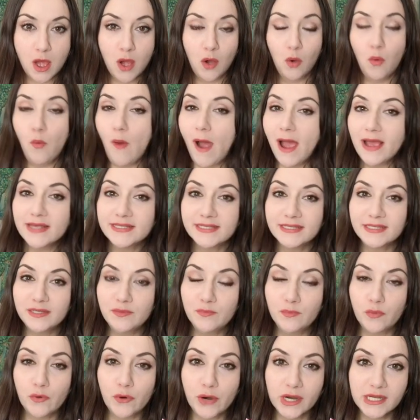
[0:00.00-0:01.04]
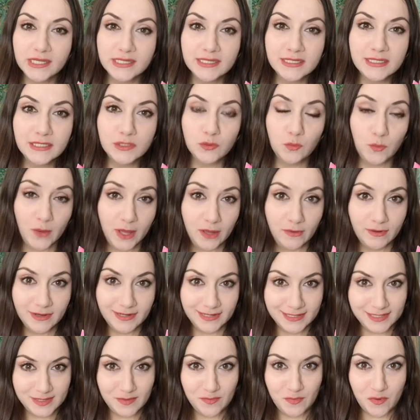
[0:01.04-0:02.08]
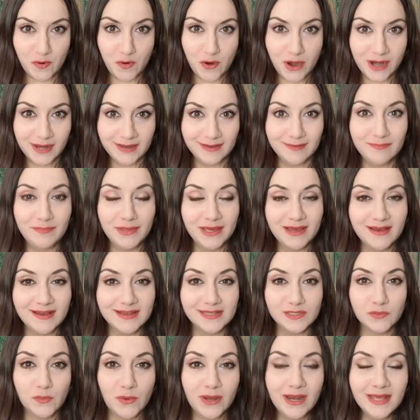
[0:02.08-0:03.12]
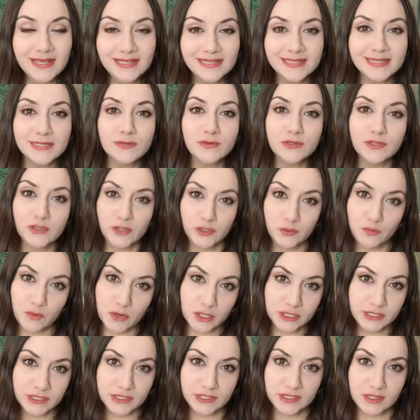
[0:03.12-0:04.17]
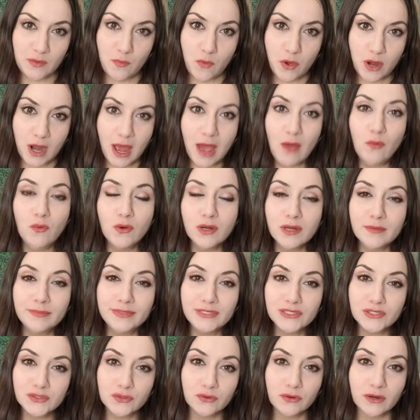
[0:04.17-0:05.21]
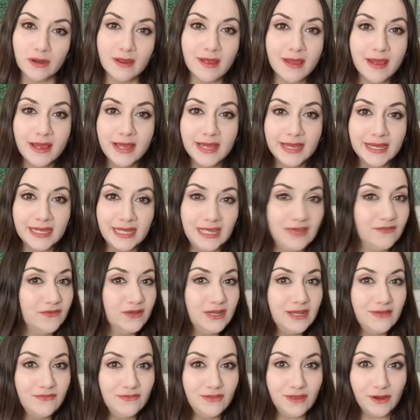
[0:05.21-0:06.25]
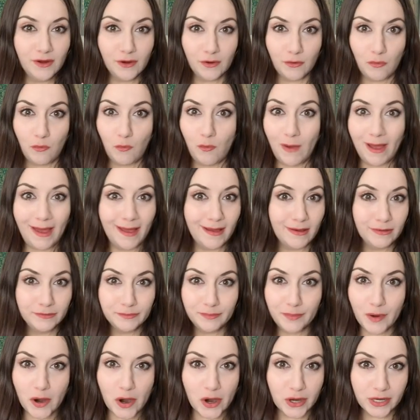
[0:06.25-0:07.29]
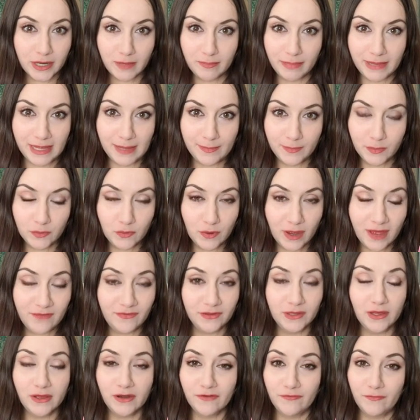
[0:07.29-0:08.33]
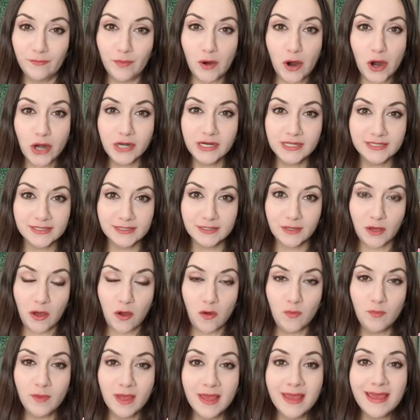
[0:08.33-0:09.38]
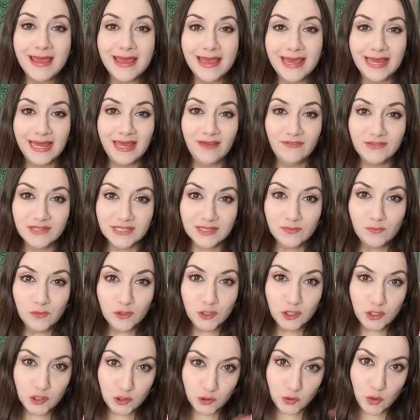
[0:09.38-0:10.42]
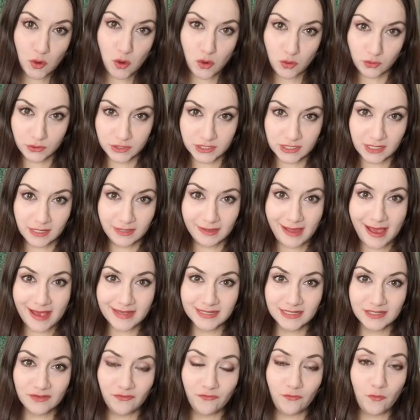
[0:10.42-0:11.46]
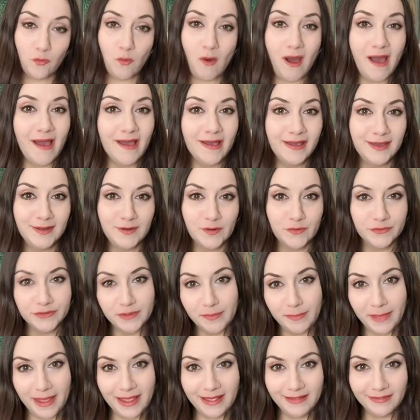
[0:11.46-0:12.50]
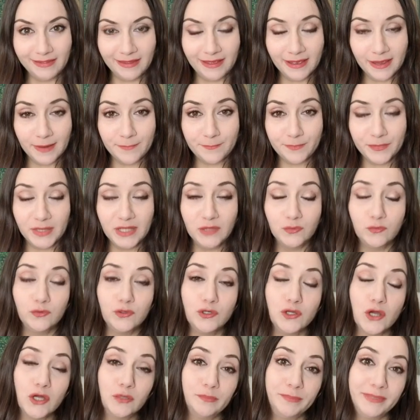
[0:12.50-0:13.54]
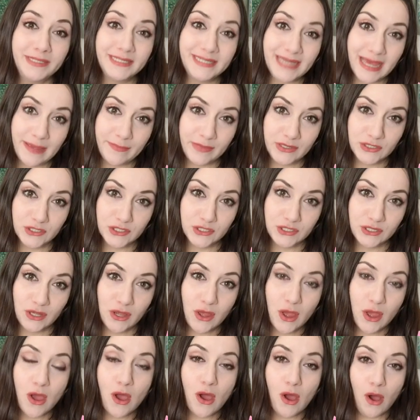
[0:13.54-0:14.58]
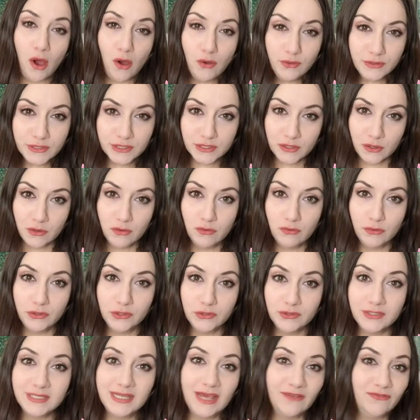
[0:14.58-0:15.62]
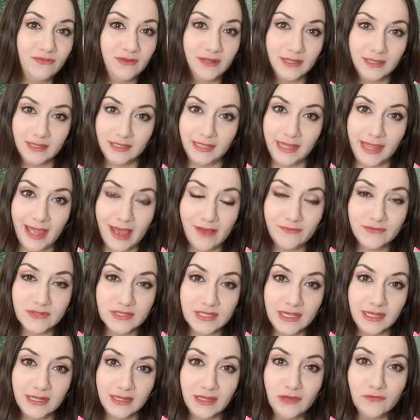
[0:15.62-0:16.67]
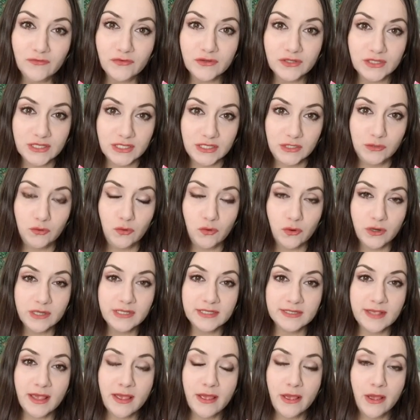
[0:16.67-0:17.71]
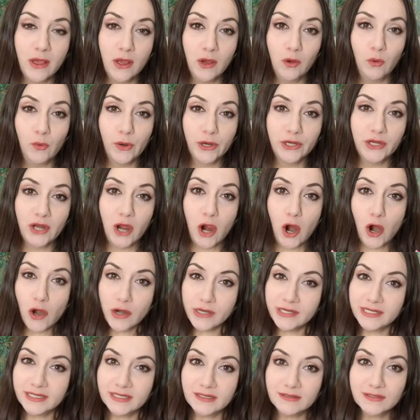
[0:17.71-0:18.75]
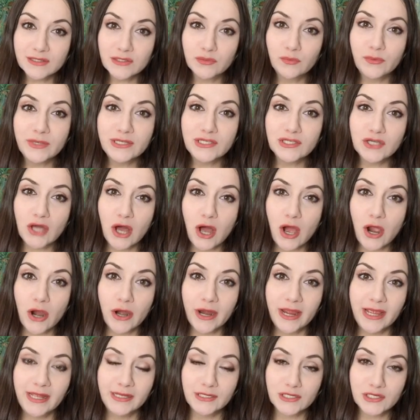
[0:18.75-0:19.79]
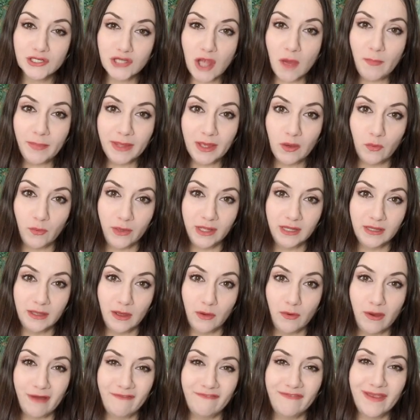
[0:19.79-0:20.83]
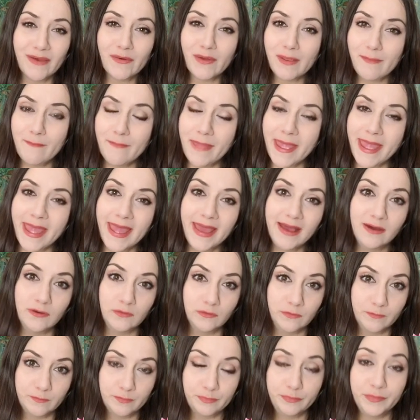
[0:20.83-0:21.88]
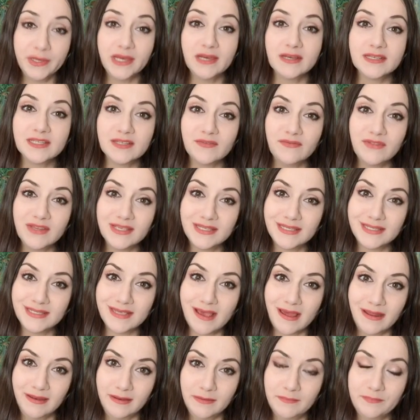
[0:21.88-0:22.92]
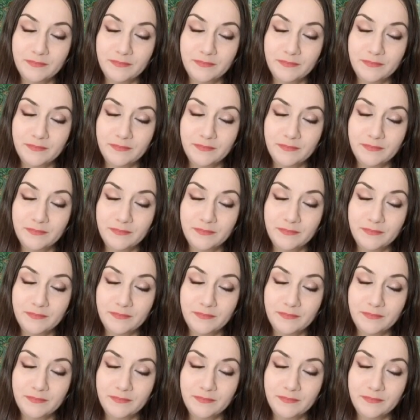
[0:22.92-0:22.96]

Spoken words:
Why is it important? Well, it is important because when I sell an artwork to someone, I want to be sure, even if they're wild party people, have a lot of parties at home, if someone throws a glass of wine on the painting, it would not be damaged. Also, you definitely have seen different stores where the articles which are in the shopping window are very pale because of the sun.